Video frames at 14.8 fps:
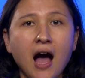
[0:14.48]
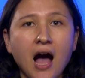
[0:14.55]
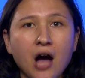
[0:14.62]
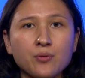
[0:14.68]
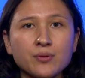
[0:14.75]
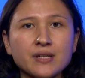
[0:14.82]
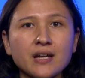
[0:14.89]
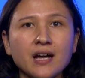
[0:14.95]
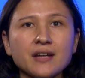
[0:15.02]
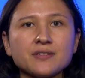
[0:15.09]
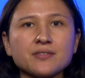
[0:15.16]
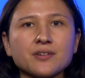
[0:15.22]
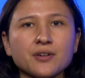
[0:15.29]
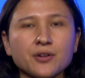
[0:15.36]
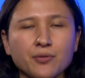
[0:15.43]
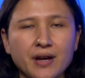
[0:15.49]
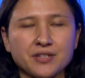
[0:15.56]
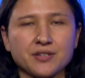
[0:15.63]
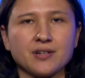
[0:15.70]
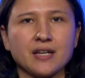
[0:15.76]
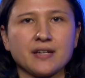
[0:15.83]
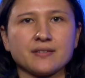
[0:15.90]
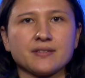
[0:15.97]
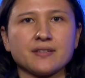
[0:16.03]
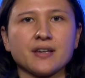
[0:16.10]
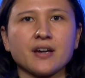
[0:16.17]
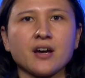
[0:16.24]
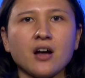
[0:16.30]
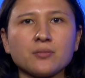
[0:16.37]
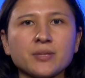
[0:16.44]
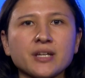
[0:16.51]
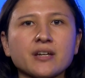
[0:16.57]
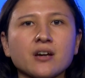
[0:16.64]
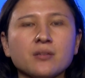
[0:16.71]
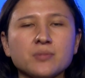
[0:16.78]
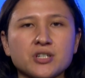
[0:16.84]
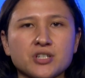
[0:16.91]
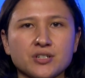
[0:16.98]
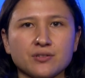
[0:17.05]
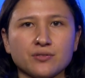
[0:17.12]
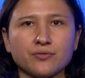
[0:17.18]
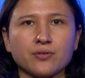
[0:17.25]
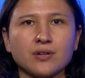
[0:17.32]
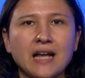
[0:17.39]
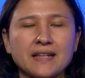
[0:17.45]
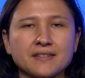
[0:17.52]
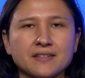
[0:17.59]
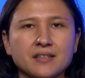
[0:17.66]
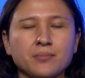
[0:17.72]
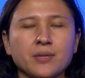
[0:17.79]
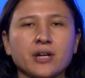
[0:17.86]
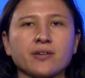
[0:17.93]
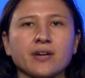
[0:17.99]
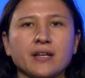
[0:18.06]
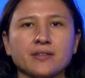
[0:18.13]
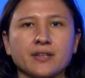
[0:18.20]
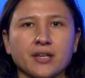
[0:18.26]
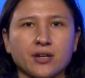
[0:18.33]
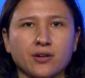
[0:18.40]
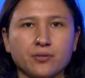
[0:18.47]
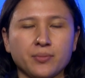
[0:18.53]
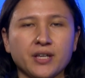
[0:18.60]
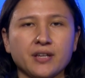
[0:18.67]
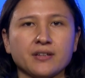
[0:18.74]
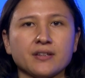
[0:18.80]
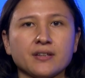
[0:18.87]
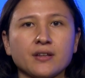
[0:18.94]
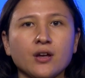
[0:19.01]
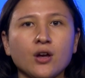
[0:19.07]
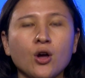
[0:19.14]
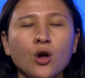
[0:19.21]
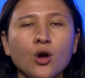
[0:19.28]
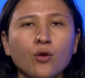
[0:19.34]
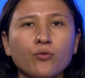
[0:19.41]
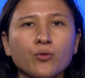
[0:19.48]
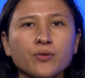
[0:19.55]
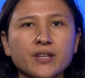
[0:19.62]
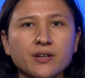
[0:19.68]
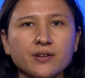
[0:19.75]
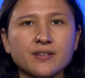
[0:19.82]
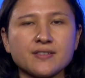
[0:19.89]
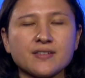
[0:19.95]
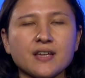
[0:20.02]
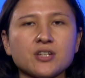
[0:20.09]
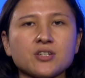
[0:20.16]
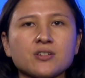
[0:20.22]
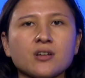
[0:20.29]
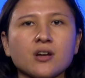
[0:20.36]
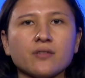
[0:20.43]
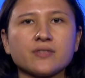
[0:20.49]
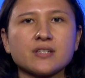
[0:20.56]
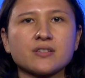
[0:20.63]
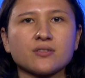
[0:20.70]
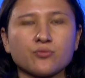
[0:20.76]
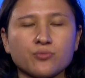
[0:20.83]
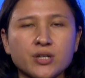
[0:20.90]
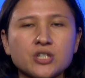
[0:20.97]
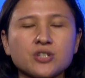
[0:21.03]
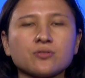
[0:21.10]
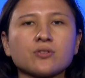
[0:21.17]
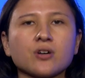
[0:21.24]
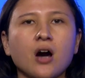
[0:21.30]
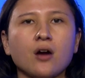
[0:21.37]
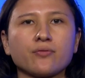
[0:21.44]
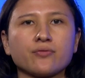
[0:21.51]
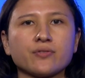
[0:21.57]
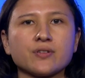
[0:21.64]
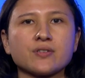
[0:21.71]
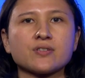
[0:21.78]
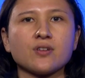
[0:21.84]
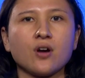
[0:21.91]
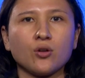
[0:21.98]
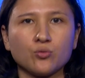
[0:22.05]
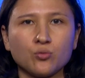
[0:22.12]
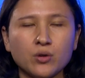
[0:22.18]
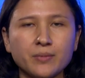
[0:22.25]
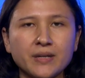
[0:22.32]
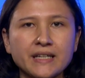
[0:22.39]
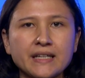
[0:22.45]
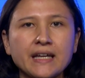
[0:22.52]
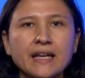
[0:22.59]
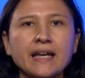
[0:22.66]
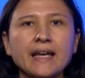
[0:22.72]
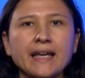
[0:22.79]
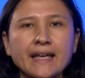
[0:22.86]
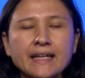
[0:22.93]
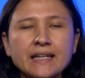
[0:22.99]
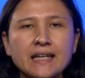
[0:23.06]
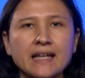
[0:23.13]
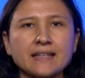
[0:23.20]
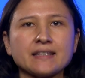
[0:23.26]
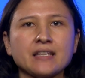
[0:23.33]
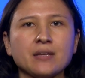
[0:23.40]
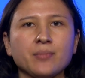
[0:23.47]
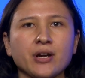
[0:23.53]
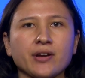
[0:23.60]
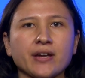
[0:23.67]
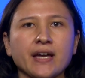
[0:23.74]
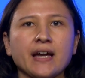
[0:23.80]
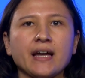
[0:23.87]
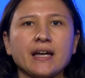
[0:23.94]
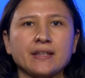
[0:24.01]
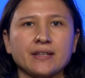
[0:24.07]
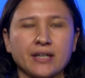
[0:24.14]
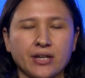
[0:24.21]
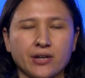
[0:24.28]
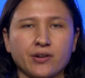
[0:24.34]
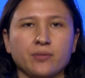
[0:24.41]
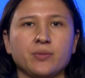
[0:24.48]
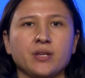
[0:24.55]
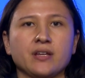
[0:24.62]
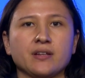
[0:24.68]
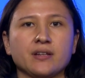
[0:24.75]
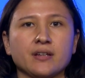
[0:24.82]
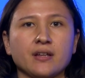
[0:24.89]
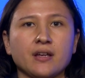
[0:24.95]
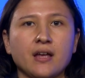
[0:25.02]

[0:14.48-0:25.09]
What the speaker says: I would like to congratulate the Economic Commission for Latin America and the Caribbean for the organization of this regional conference on women in Latin America and the Caribbean,